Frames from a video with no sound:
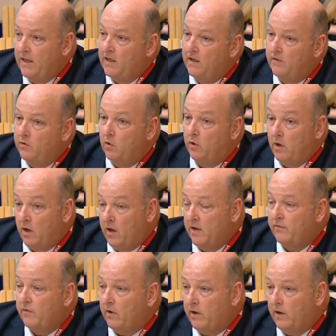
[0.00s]
If you're an
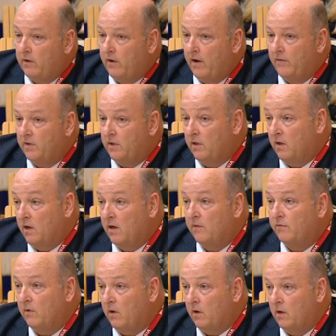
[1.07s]
IFR aircraft and an
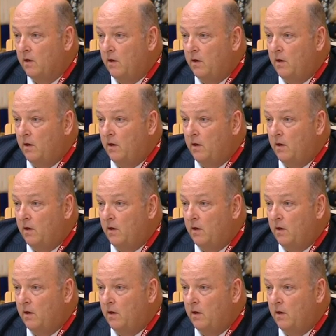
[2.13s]
IFR